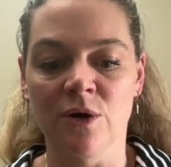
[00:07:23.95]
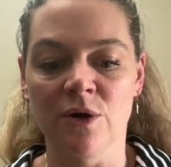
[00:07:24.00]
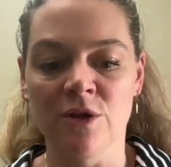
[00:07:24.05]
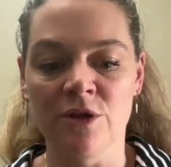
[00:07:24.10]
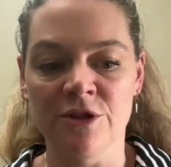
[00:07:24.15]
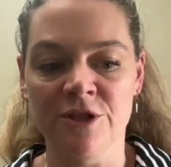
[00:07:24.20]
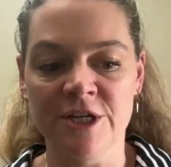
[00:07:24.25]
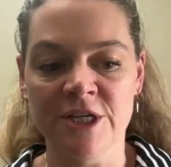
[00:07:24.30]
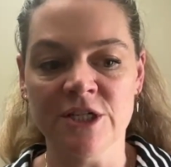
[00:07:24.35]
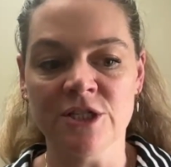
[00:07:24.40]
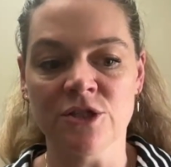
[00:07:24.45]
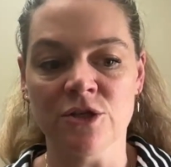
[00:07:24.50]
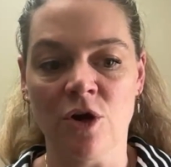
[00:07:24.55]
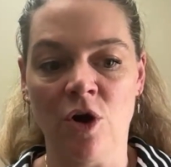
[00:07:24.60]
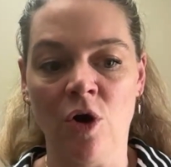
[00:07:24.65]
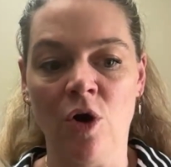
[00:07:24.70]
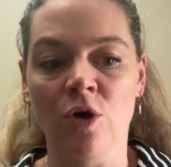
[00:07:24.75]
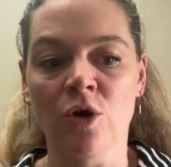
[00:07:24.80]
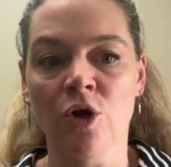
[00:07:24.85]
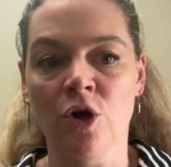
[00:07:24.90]
this
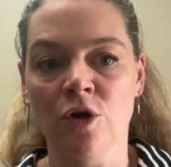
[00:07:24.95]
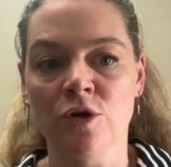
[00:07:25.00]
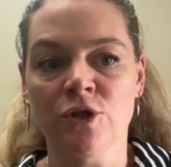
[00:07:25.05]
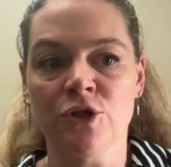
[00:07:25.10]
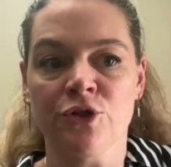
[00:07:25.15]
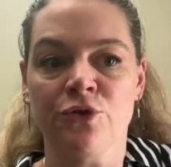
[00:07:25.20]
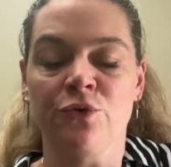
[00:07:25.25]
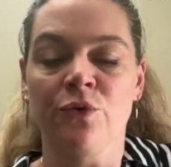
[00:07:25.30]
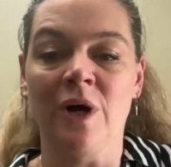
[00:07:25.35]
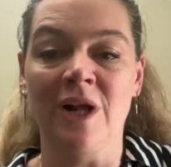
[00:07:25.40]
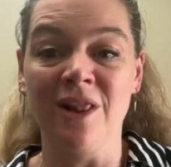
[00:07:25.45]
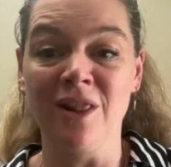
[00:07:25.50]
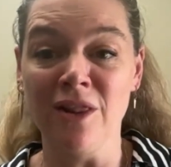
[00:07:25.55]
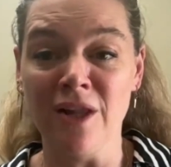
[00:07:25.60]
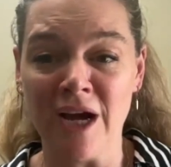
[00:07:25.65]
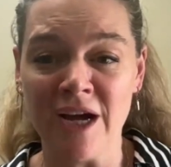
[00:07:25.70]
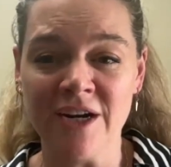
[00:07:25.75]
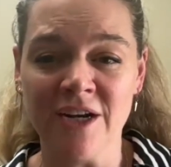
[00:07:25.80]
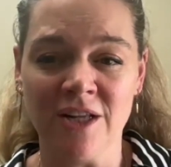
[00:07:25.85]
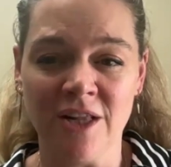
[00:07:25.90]
all goes through a
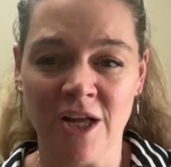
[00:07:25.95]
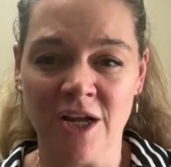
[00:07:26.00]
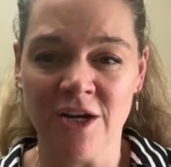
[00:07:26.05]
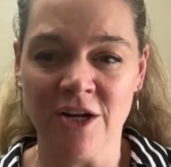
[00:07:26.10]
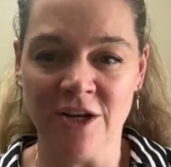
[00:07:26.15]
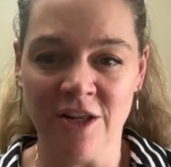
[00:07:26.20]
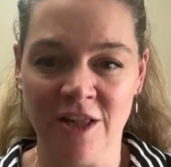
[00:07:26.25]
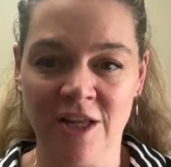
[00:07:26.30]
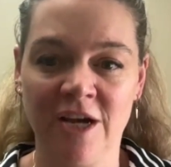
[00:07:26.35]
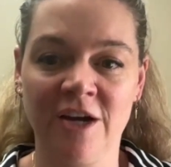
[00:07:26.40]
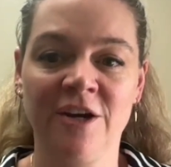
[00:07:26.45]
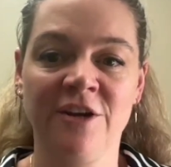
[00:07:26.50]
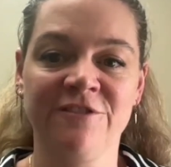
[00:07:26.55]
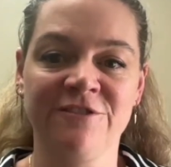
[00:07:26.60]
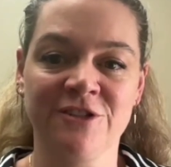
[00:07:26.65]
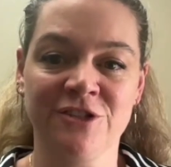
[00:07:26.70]
lot of